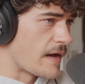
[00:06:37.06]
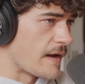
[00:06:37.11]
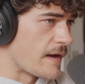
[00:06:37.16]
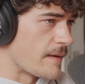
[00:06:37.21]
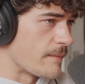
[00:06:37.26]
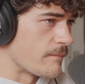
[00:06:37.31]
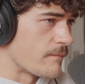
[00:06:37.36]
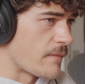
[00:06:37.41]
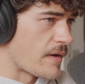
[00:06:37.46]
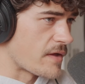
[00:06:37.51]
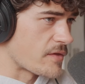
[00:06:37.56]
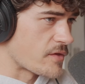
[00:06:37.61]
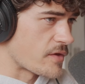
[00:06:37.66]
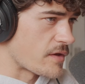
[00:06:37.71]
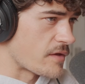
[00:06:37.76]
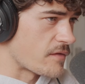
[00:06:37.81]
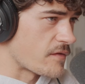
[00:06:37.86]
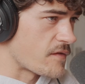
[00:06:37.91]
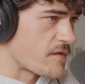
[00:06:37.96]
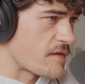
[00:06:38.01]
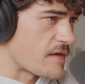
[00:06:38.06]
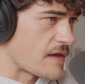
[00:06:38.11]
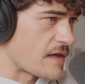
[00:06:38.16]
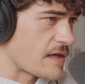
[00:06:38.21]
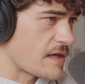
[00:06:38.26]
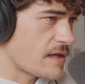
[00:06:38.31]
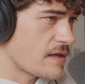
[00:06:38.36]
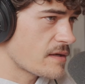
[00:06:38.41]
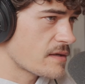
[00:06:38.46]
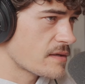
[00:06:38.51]
as you can
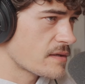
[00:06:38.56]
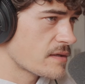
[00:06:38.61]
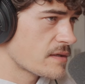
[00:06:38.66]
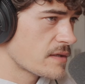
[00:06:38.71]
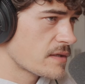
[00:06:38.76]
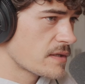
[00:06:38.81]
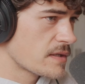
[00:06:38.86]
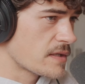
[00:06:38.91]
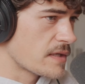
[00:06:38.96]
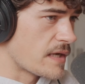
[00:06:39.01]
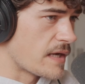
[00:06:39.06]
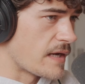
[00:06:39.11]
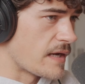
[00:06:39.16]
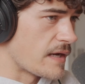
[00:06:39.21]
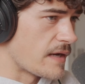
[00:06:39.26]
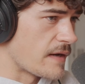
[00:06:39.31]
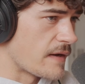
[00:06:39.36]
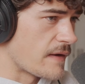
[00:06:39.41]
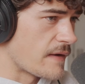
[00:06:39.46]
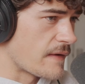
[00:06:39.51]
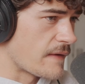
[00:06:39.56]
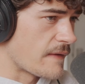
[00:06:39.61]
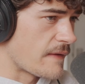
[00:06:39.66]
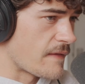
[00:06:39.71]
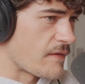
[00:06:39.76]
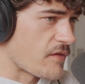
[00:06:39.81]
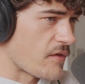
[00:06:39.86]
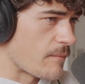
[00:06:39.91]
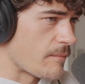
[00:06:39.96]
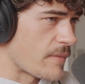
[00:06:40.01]
see
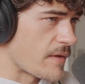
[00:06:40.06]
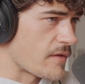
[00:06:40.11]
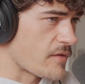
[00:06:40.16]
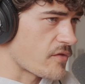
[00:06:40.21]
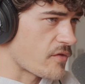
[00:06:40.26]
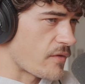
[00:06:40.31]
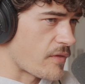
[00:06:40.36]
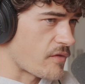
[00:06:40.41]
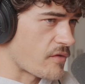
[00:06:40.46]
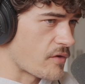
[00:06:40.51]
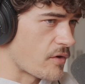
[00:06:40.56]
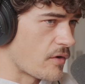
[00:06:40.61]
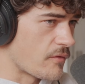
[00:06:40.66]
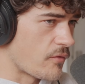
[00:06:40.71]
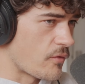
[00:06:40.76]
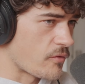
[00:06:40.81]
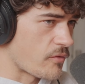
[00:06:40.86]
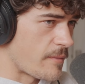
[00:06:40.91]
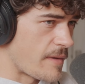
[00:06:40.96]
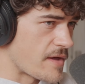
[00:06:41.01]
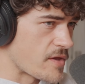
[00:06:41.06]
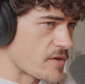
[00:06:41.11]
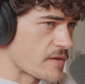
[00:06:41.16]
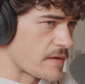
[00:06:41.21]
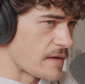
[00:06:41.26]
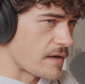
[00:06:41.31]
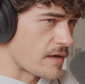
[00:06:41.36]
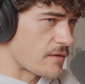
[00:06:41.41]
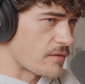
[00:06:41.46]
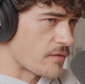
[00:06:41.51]
in some bits. So there's a lot of
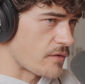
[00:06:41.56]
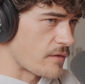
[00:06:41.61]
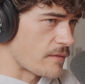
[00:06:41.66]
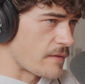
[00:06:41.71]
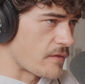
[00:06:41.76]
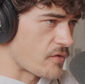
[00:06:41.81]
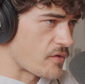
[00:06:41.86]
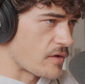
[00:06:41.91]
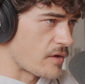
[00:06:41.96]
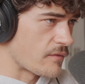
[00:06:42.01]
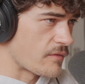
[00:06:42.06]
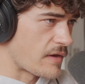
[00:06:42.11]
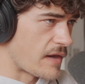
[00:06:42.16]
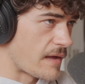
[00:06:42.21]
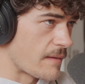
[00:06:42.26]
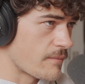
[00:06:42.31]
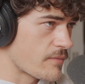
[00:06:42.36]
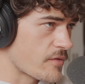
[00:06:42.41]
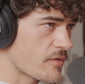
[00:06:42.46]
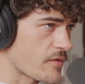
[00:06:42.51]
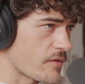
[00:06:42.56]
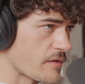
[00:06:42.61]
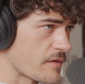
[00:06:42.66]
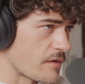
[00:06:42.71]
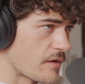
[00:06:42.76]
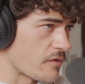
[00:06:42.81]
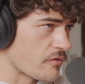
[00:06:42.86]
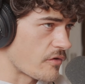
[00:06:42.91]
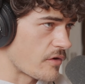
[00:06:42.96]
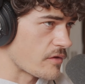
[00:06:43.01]
automation that goes on. There's a lot of clips,
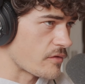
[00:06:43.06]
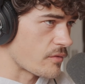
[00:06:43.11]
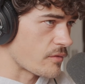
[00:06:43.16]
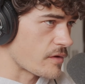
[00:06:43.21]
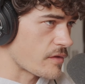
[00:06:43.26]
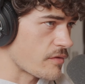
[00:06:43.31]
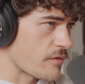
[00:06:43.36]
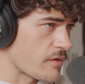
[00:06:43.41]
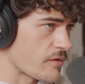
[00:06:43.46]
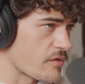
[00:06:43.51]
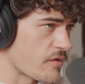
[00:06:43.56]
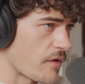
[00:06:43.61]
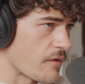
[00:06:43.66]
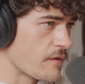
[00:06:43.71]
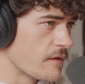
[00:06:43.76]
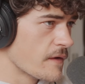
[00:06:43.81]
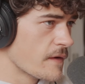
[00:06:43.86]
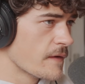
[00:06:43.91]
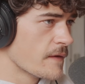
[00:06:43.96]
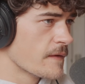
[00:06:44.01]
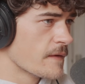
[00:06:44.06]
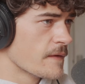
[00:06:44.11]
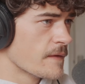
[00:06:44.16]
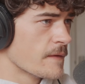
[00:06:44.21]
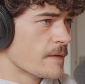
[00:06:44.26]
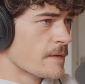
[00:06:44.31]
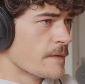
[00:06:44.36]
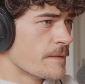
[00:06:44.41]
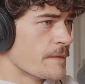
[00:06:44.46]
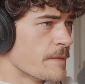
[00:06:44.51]
and I'll try and talk you through. So
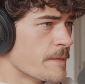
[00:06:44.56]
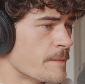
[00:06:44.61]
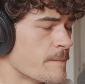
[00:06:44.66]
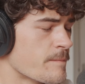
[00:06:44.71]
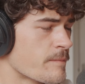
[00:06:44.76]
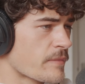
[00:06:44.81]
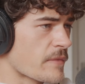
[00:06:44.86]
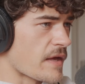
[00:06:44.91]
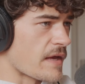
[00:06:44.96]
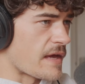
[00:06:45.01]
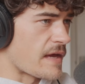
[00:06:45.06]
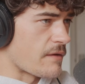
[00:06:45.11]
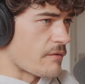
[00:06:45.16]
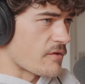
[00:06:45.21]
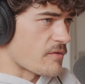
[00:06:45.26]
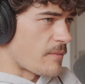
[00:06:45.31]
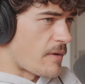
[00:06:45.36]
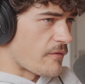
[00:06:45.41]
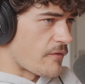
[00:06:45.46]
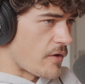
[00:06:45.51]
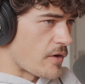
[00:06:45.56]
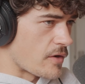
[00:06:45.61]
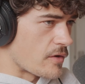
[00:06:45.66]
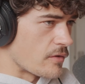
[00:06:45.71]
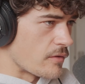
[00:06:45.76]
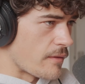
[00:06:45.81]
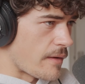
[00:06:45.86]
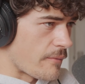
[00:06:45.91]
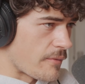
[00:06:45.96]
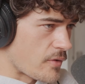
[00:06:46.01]
here is my
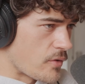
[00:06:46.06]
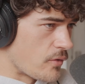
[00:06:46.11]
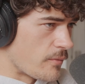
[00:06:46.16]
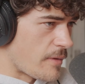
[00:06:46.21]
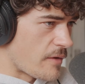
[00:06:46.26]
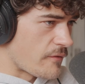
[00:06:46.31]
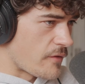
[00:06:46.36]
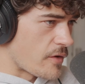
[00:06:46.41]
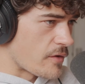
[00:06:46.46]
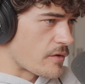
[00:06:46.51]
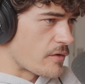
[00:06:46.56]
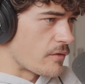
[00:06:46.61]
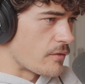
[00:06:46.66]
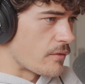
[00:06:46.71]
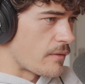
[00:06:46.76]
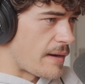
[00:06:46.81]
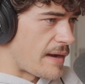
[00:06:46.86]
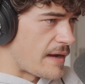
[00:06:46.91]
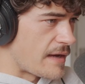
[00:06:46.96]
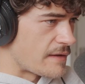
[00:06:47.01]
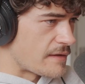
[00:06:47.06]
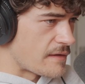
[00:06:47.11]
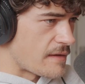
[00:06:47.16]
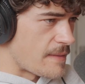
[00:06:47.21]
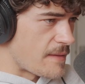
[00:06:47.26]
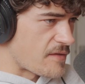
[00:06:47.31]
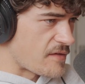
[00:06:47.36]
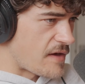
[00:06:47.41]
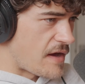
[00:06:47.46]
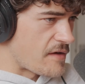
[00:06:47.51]
vocal. I record my vocal, and
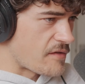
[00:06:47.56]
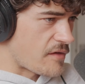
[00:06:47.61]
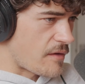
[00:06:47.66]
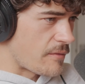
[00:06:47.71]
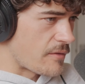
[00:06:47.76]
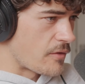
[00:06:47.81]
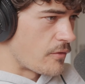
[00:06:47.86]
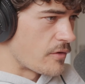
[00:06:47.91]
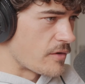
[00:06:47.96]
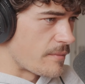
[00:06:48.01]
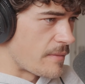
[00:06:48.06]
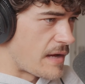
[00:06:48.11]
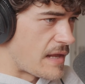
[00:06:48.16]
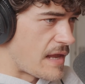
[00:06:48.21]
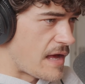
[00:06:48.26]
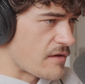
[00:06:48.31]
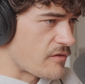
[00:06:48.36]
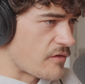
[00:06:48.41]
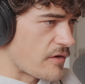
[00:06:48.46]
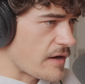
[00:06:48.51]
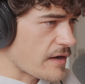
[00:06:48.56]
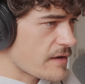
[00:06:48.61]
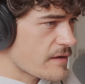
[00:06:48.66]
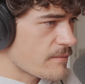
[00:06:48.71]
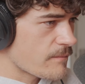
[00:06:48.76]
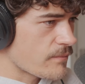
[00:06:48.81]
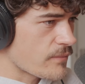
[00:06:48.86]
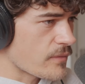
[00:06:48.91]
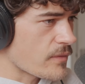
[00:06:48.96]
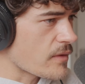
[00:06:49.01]
in this case, I recorded my
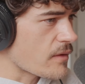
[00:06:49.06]
electric.